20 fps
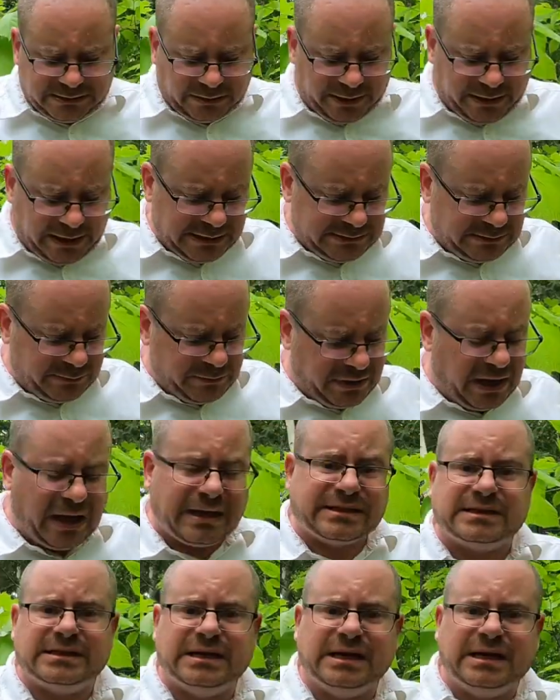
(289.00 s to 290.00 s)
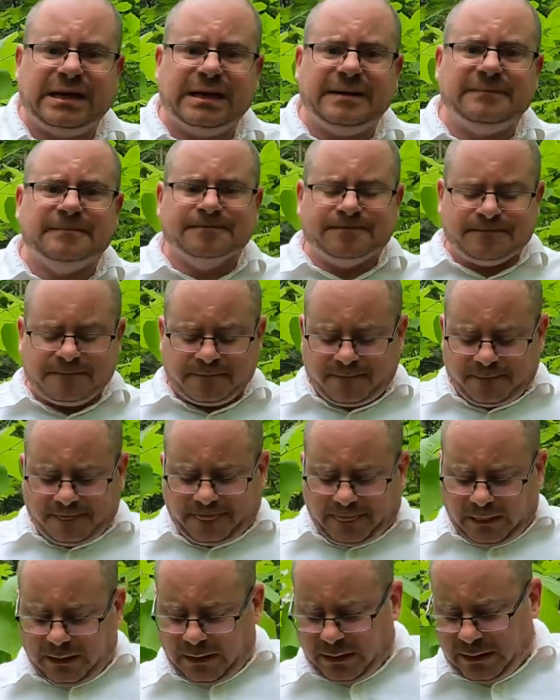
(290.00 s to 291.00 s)
so I got some thoughts
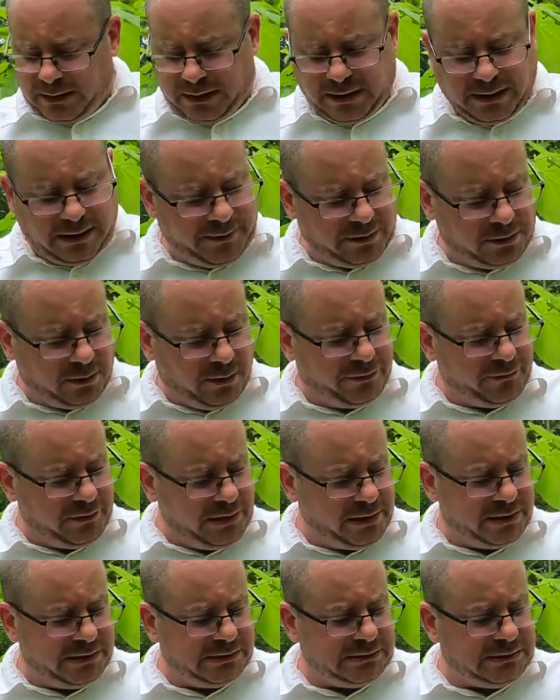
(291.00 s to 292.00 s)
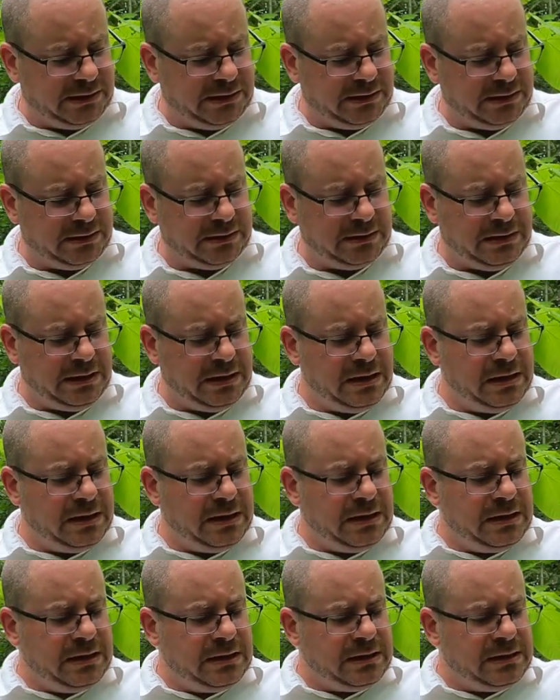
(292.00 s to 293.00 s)
about all three of these.
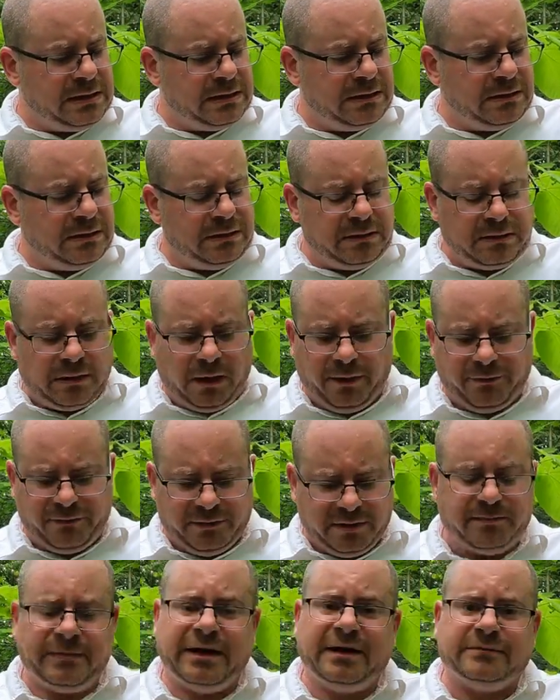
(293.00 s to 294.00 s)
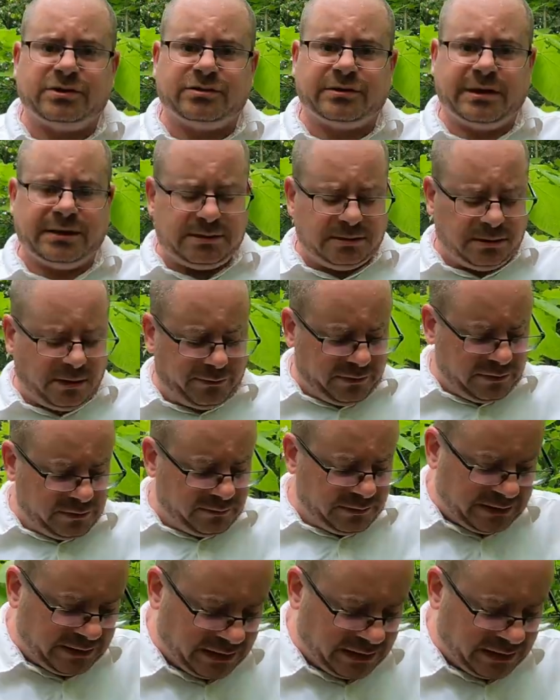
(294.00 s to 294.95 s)
All three of them have strengths and all three of them